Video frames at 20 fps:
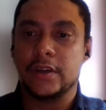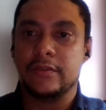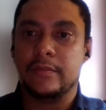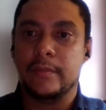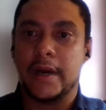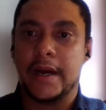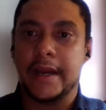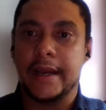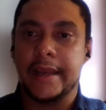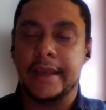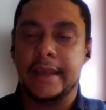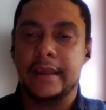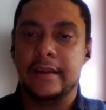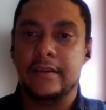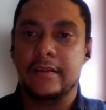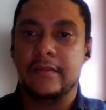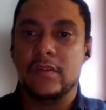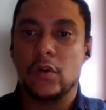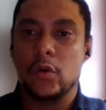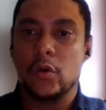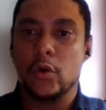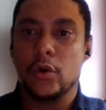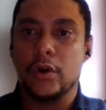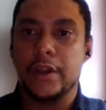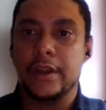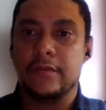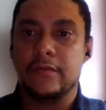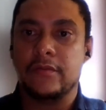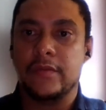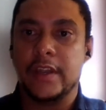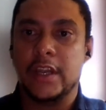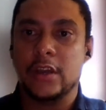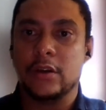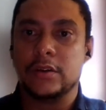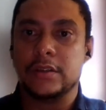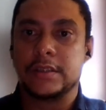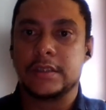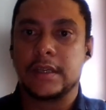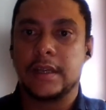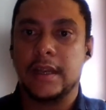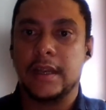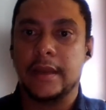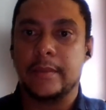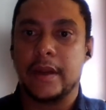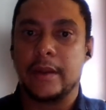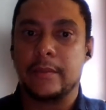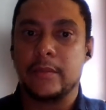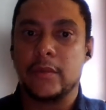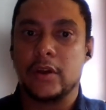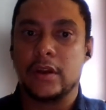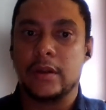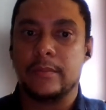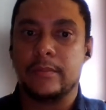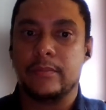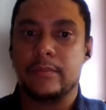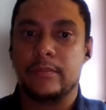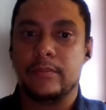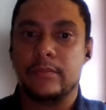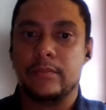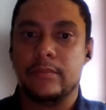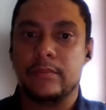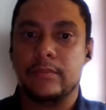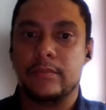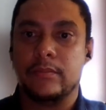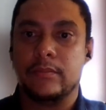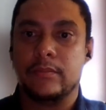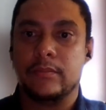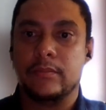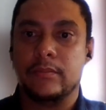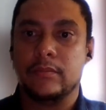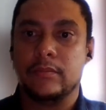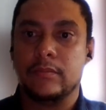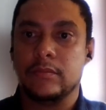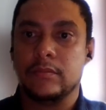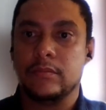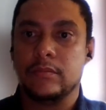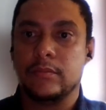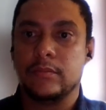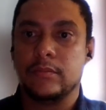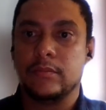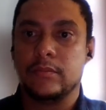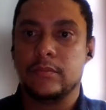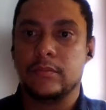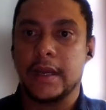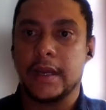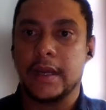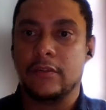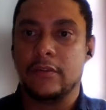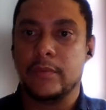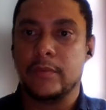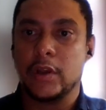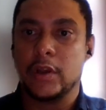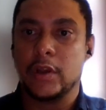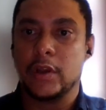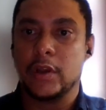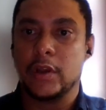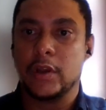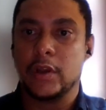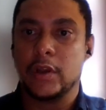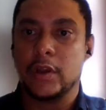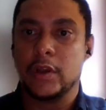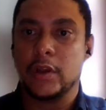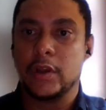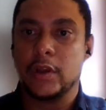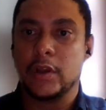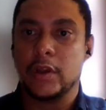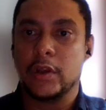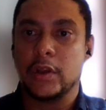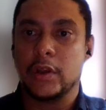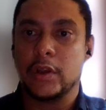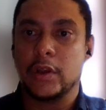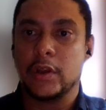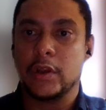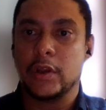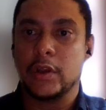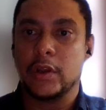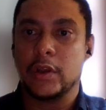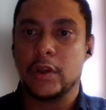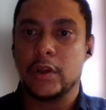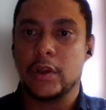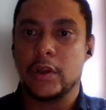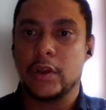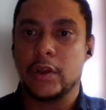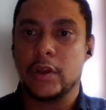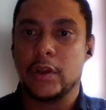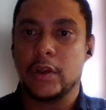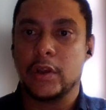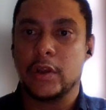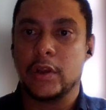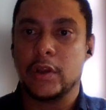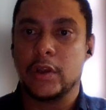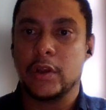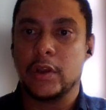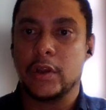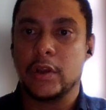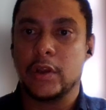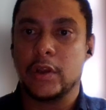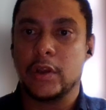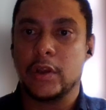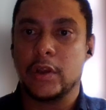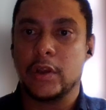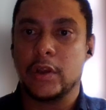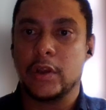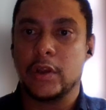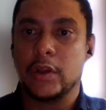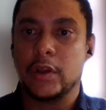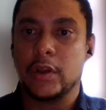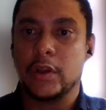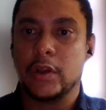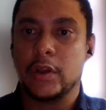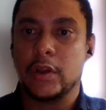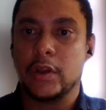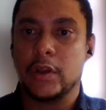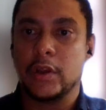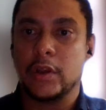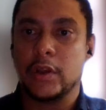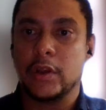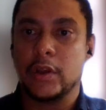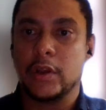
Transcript: sure if my audio video is clear, but I'm going to put that off because just from a network perspective, that's the other